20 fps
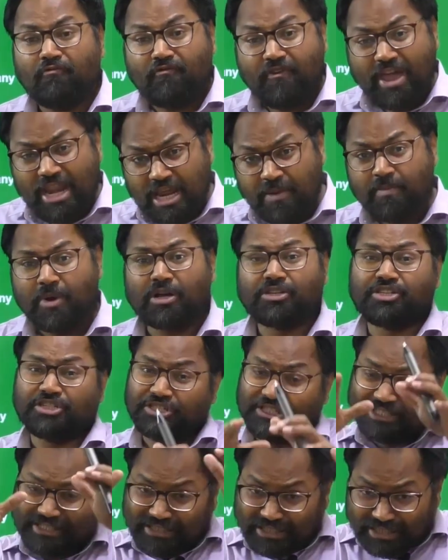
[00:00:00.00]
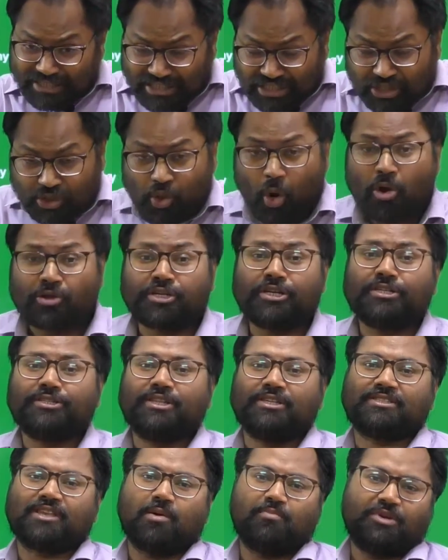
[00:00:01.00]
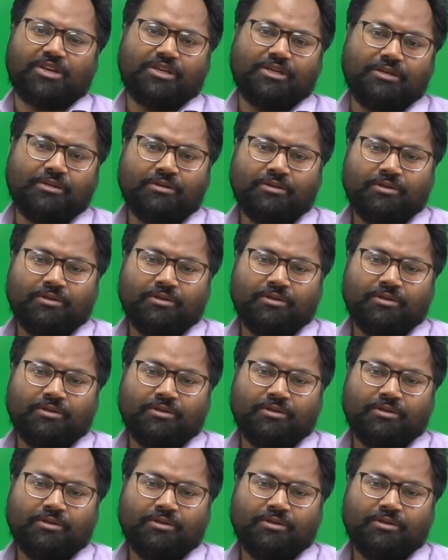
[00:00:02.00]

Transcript: very much distorted the summary.